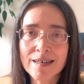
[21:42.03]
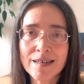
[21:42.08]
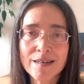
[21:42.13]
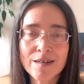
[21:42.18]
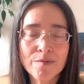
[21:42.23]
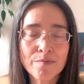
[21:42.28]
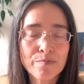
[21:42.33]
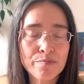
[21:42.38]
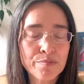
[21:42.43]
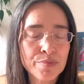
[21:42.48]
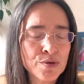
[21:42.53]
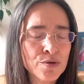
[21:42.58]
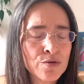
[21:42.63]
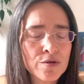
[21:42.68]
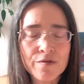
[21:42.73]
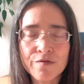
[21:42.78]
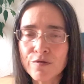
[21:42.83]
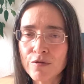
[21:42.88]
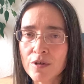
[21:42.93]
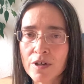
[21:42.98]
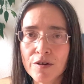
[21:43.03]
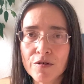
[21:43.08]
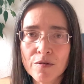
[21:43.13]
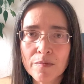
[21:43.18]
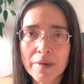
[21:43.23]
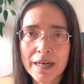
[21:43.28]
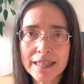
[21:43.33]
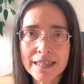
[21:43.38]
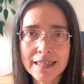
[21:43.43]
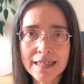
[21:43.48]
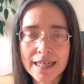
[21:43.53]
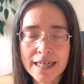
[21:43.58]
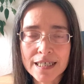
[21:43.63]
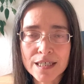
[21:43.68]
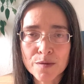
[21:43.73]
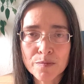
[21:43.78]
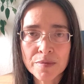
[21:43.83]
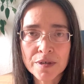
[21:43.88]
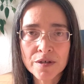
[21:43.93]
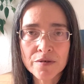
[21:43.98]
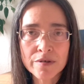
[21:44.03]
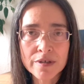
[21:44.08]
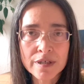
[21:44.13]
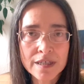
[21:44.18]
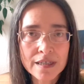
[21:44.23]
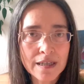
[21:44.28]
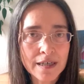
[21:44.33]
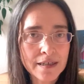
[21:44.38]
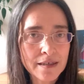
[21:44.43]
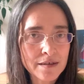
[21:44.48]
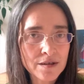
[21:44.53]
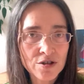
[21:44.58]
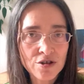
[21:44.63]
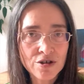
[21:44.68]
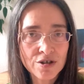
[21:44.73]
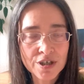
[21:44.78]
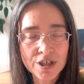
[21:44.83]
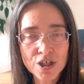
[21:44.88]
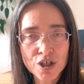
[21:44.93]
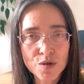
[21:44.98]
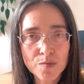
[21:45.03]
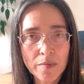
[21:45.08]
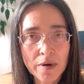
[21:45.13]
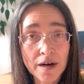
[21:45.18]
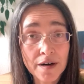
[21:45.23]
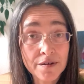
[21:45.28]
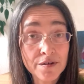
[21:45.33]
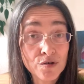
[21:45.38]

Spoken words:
a beautiful aromatic experience, like a Turkish bath.